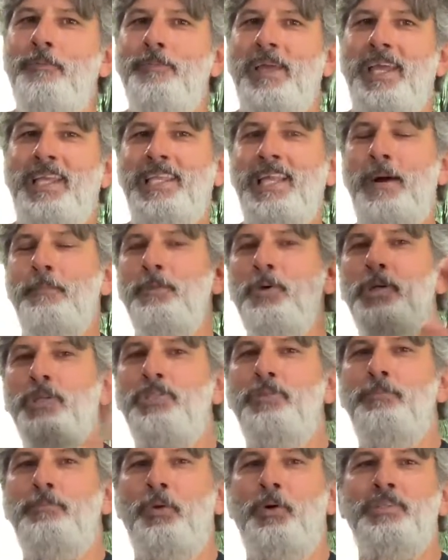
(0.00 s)
And I'm going
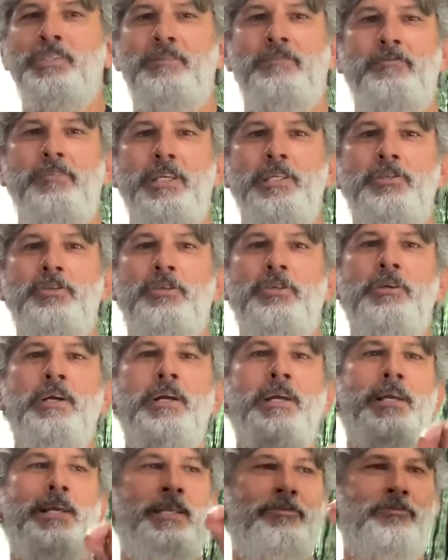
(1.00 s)
to post a video
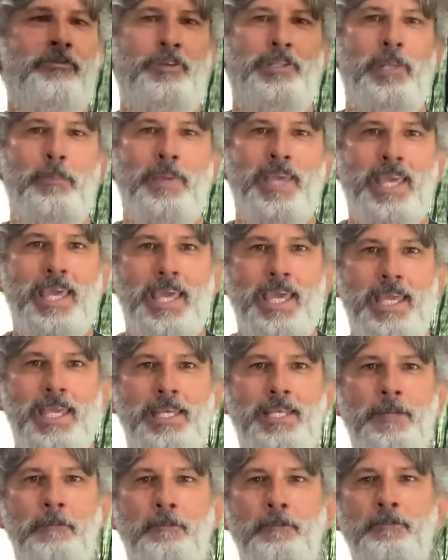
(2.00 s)
from the
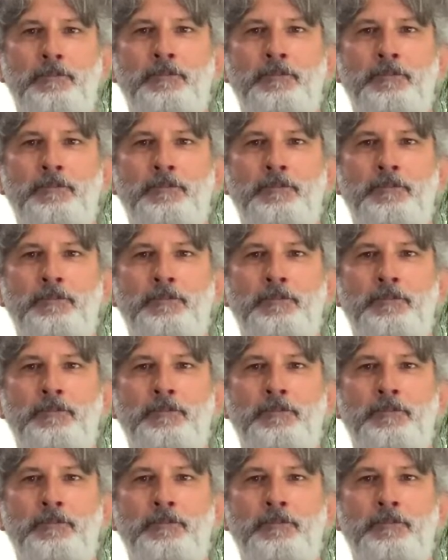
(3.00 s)
beginning